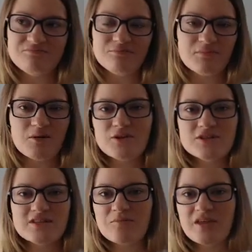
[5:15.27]

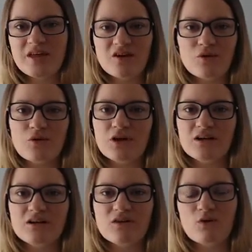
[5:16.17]
mumbled something
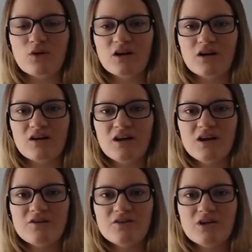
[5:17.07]
or
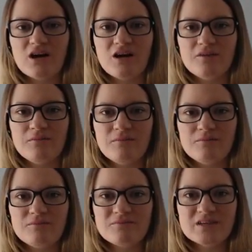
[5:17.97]

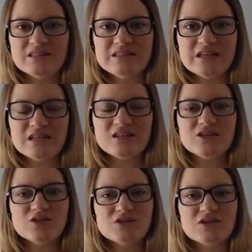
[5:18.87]

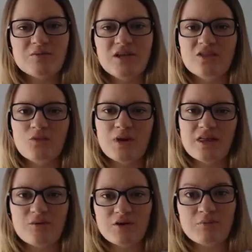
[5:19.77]
didn't do something the
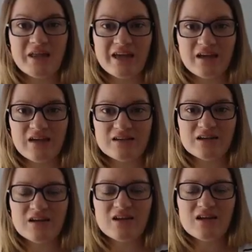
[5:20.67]
way that we planned,
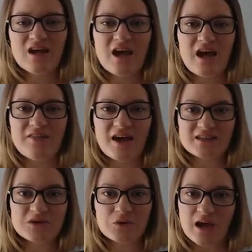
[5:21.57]
and
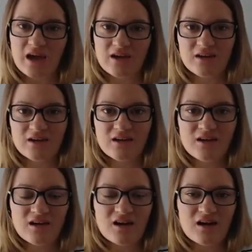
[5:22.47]
that's okay.
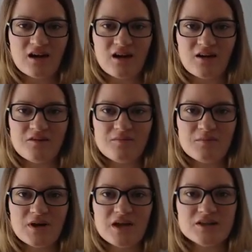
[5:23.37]

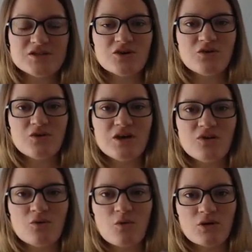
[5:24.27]
And so
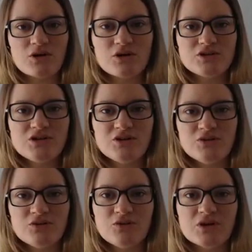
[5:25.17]
in order
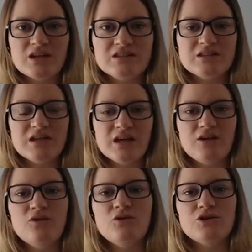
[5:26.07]
to
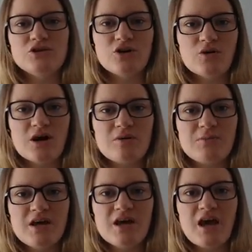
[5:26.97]
continue to show
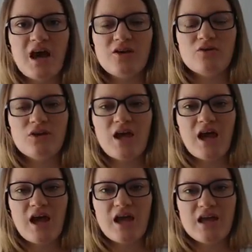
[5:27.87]
up and
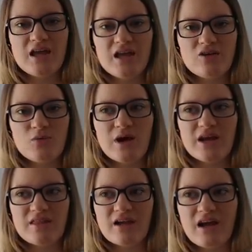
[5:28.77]
in a
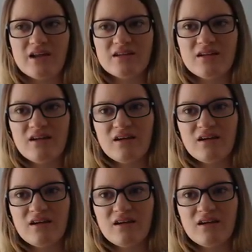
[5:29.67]
way that